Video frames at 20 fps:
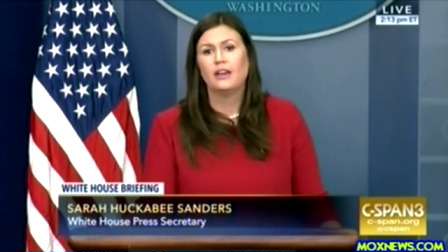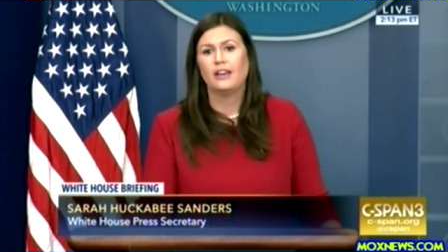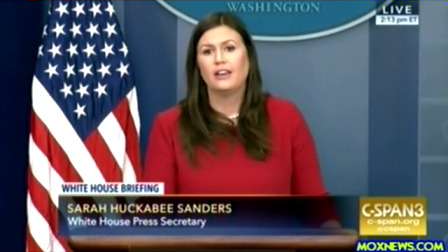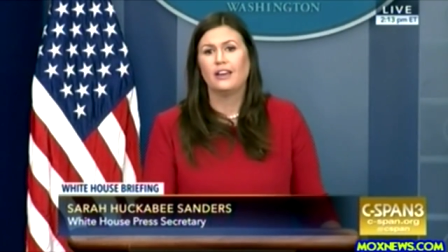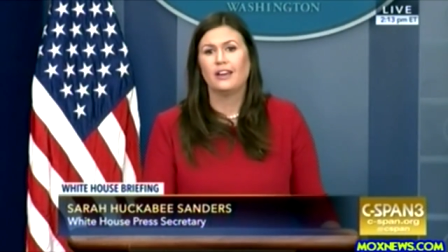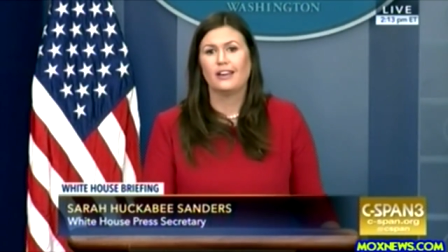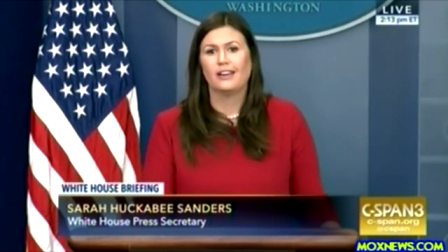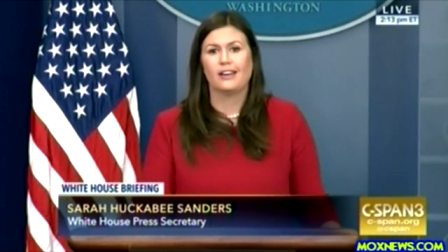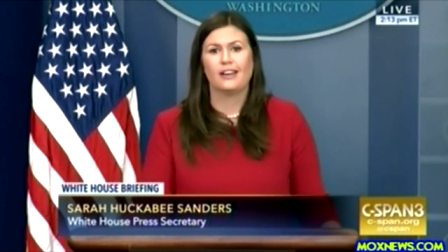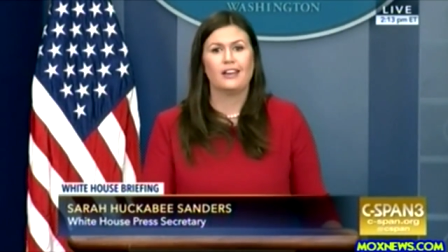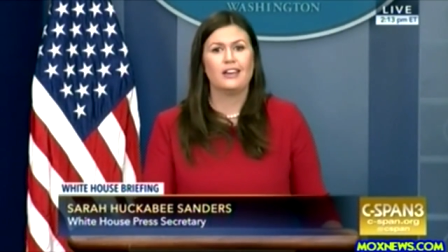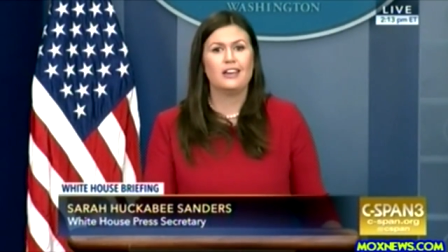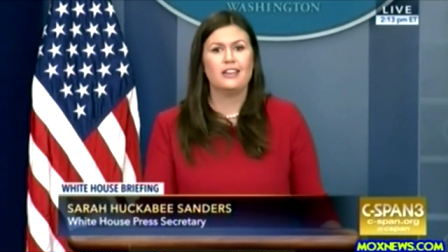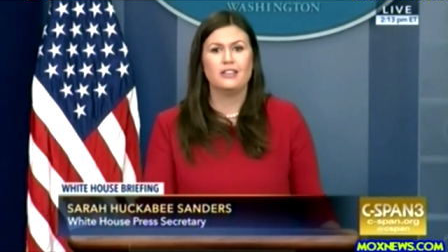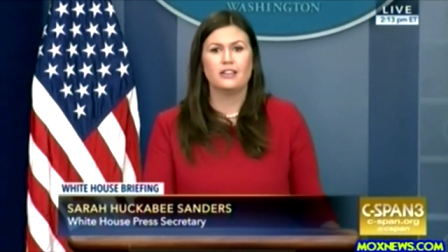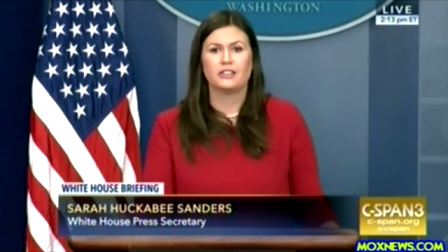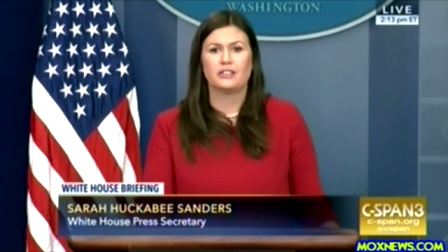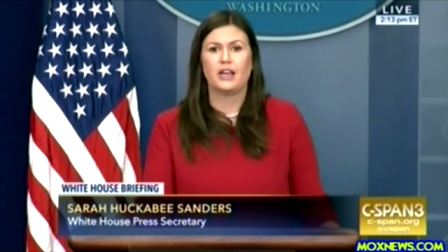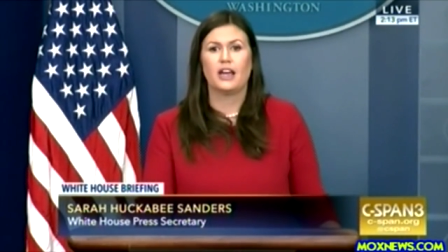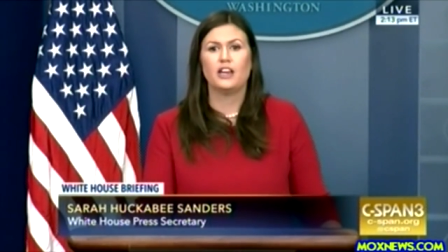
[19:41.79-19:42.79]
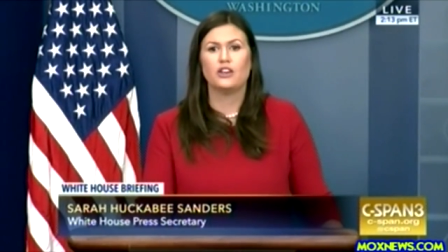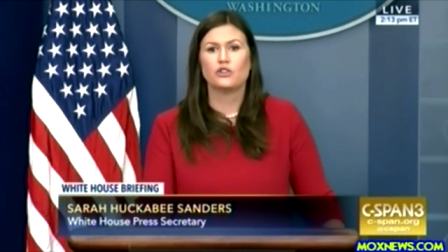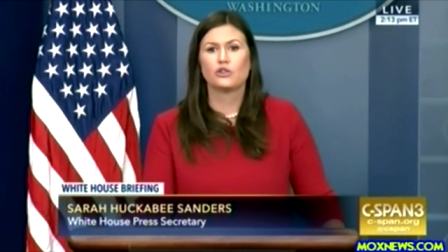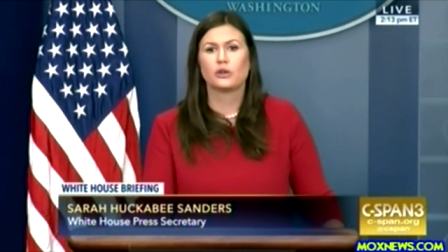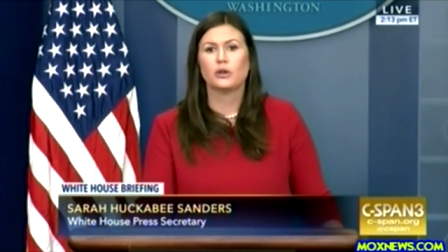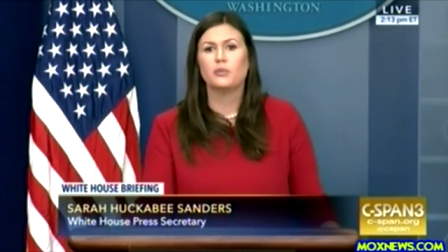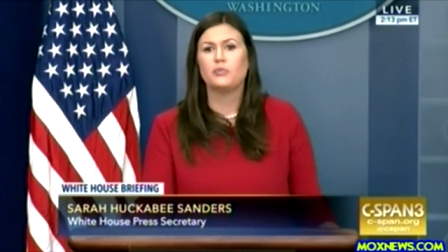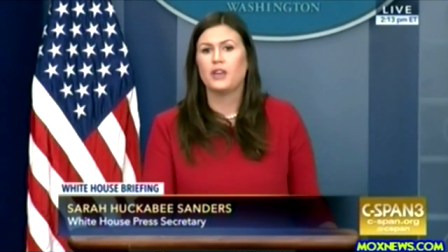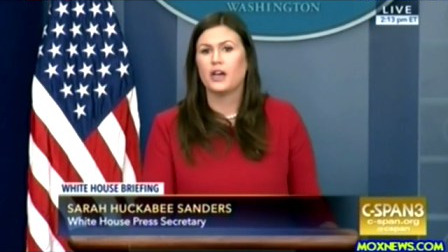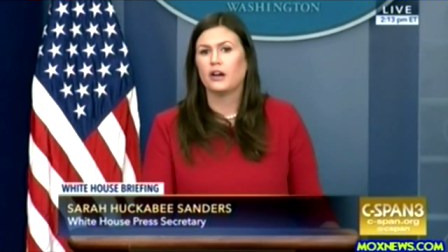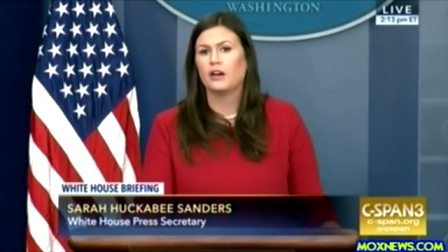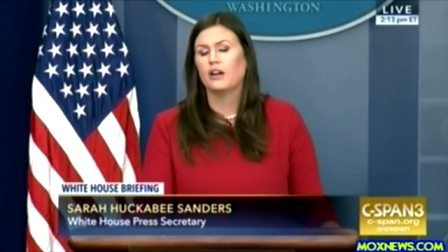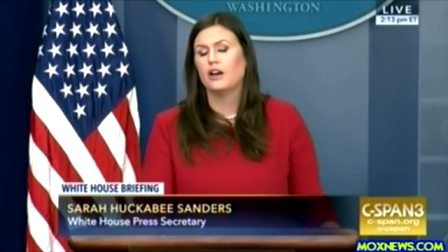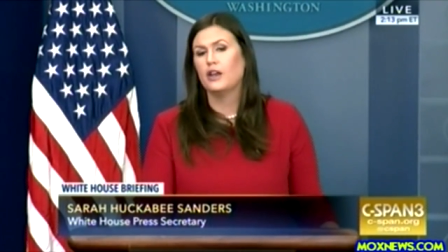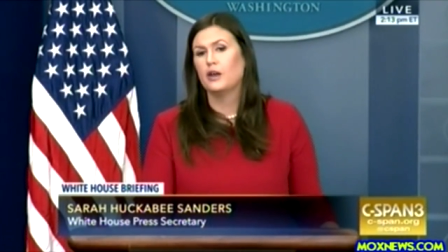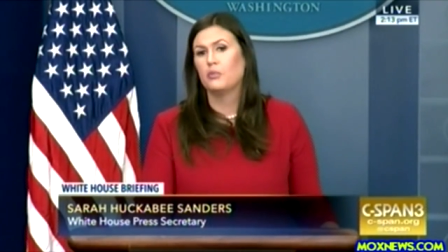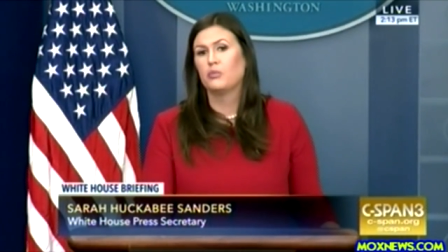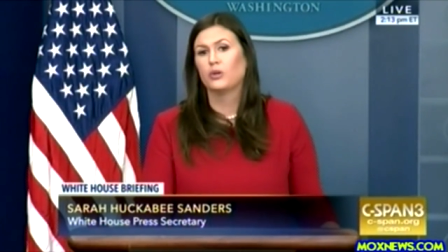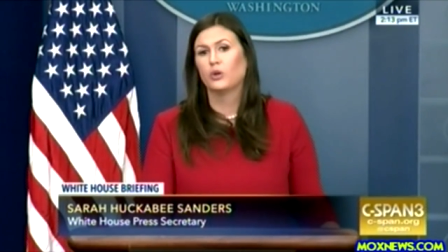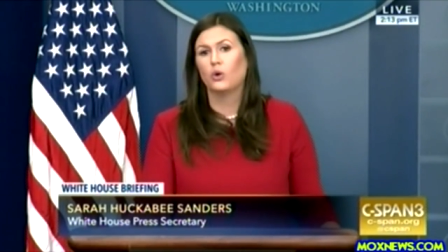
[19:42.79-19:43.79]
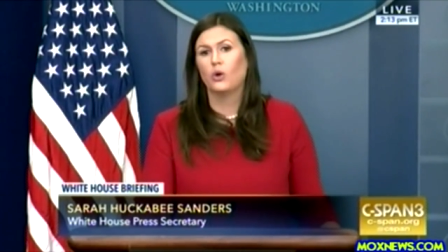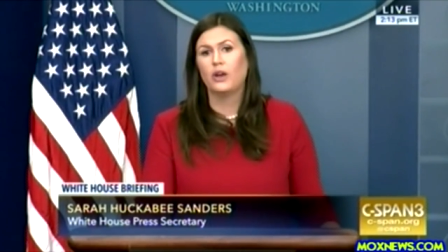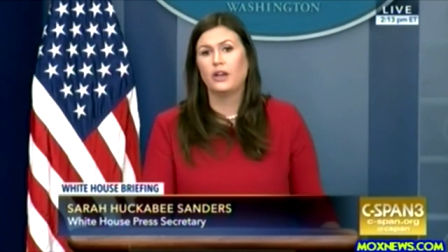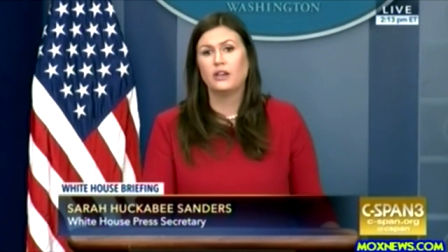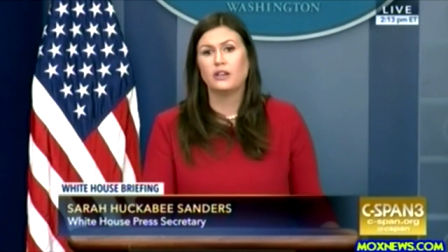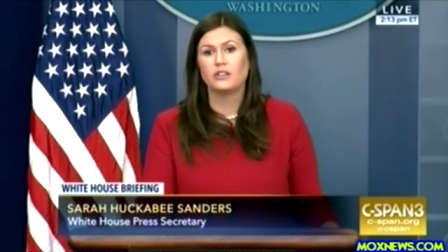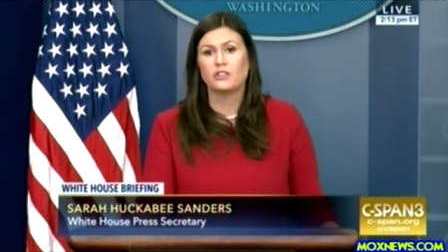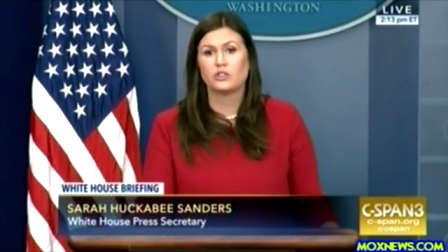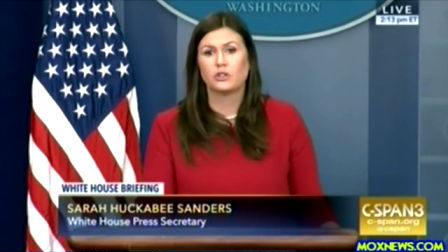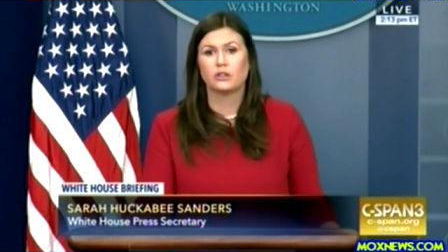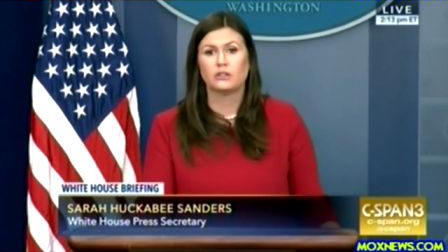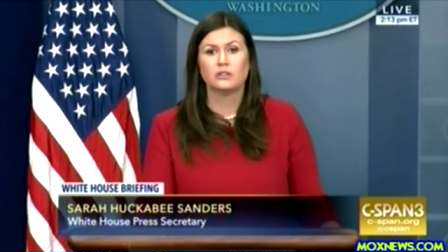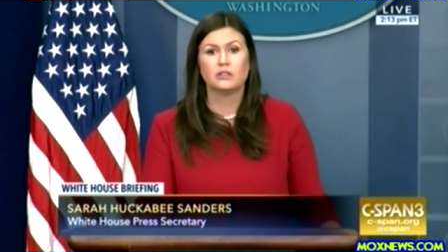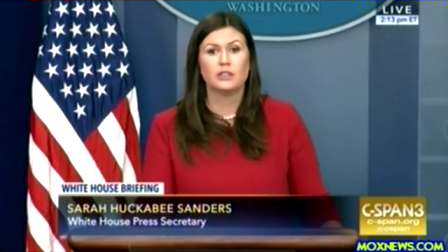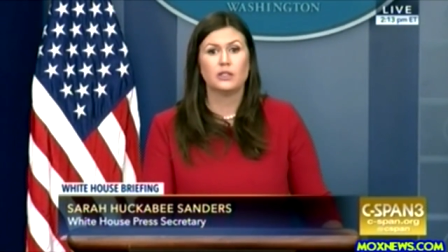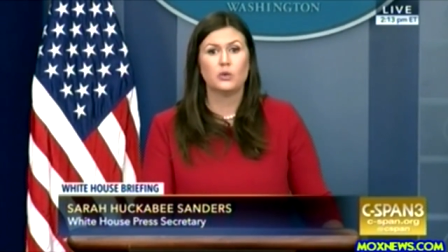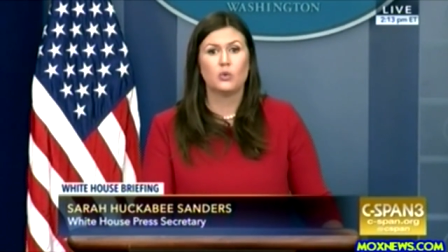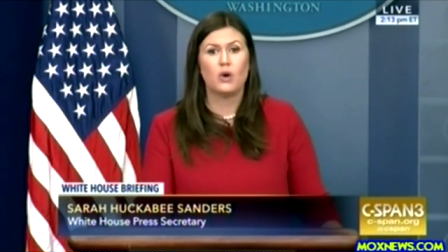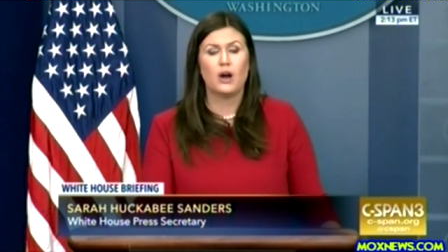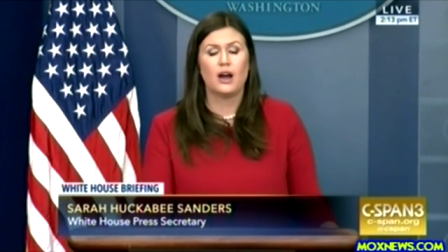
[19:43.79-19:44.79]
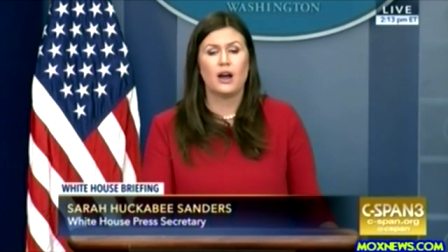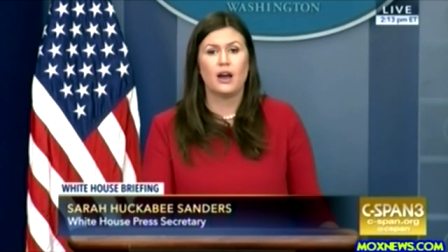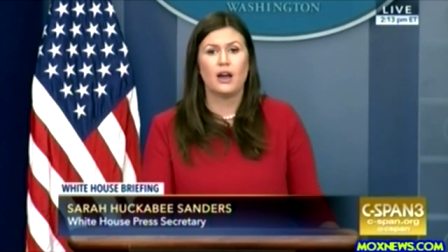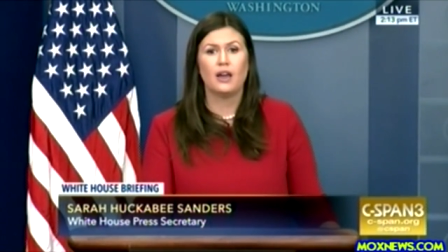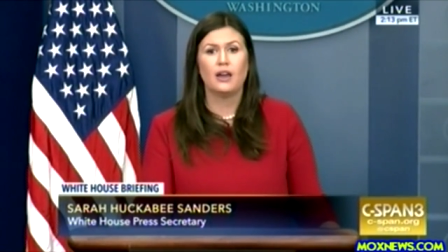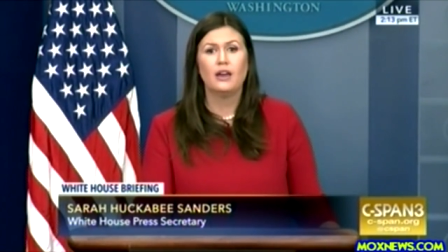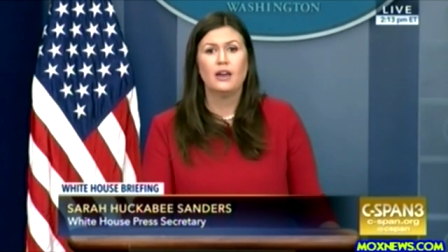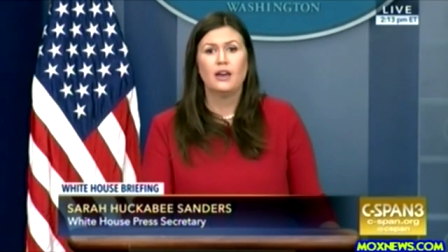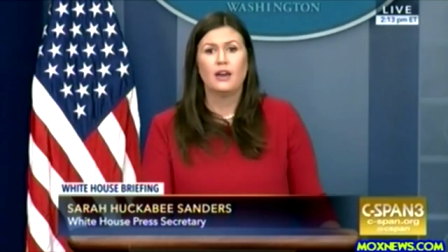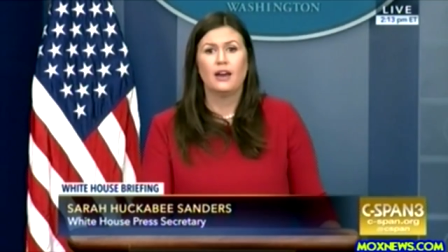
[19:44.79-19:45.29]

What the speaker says: in this age group that are unemployed, and certainly why